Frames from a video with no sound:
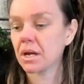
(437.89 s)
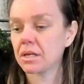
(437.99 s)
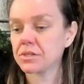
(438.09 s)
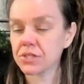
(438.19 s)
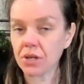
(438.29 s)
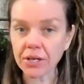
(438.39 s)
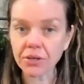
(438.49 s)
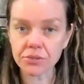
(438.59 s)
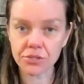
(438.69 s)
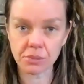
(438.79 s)
a
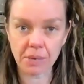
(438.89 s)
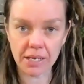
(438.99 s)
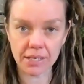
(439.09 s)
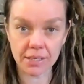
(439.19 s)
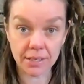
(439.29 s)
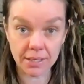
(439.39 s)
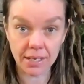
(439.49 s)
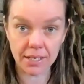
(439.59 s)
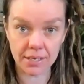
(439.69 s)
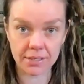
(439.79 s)
psychosomatic
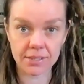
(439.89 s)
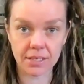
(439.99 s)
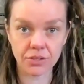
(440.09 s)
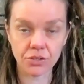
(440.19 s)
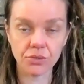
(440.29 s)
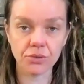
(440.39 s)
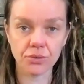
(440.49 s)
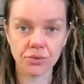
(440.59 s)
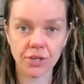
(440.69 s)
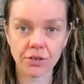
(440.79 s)
need in
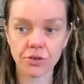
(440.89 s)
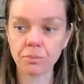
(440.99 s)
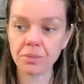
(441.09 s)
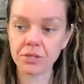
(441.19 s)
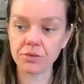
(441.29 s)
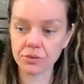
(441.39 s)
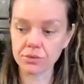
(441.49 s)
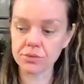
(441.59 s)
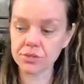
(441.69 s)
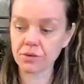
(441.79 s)
you that could be
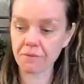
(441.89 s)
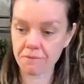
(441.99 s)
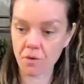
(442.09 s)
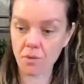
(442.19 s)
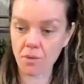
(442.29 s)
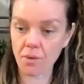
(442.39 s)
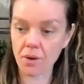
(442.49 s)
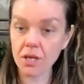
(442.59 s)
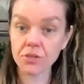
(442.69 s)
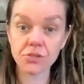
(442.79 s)
used for
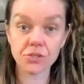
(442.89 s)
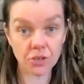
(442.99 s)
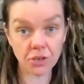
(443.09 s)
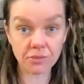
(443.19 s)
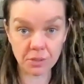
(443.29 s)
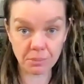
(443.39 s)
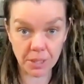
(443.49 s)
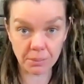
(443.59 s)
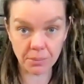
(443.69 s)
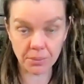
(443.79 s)
serving
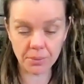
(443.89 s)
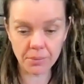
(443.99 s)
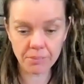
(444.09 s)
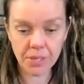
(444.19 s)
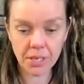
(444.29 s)
people,